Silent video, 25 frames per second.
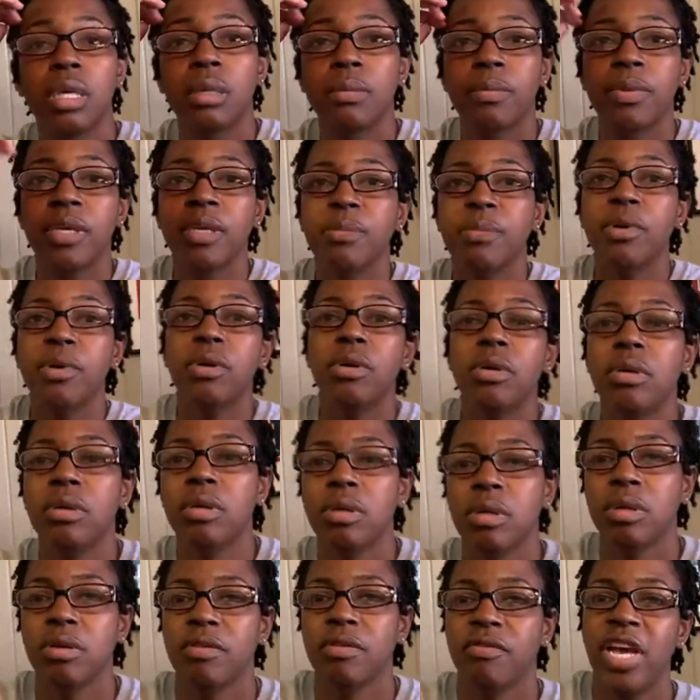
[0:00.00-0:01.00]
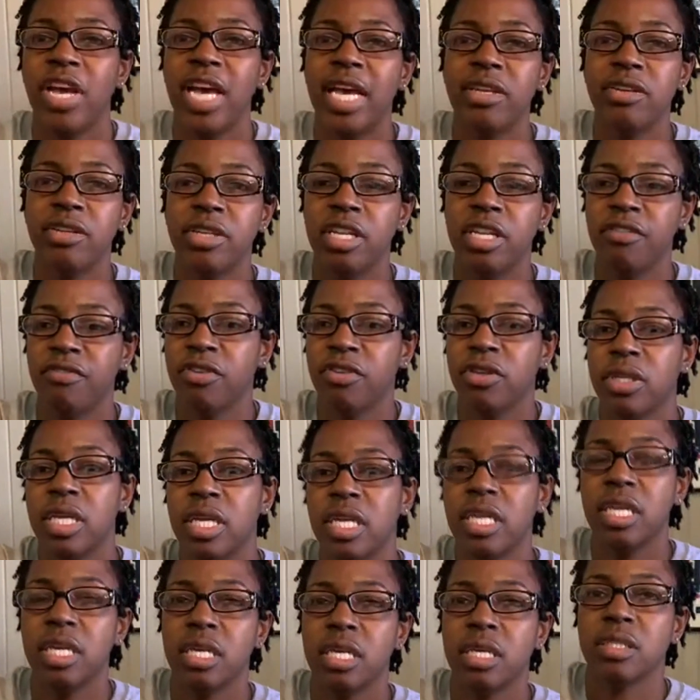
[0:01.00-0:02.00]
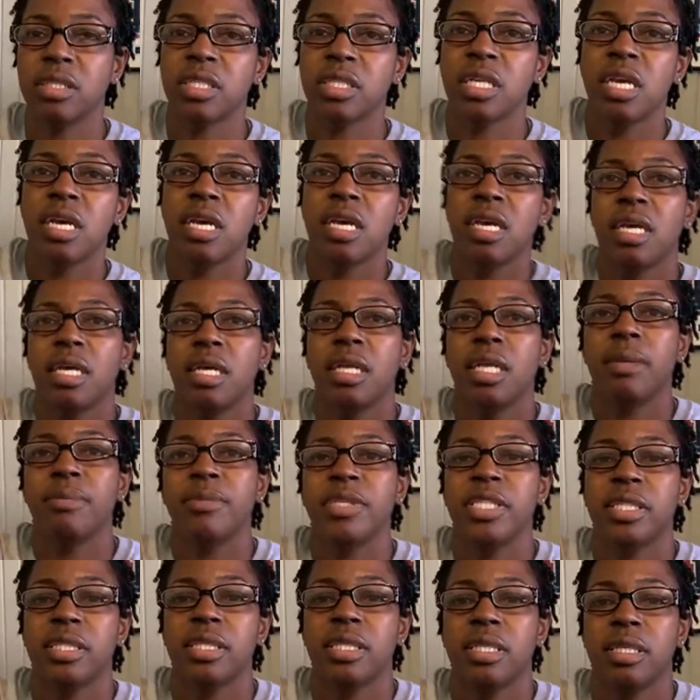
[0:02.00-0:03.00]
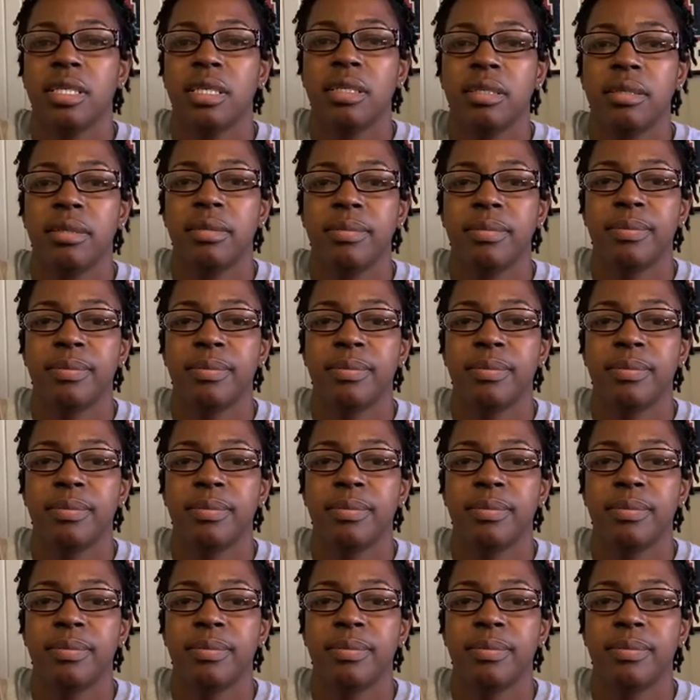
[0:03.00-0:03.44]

People value different things. Let me see.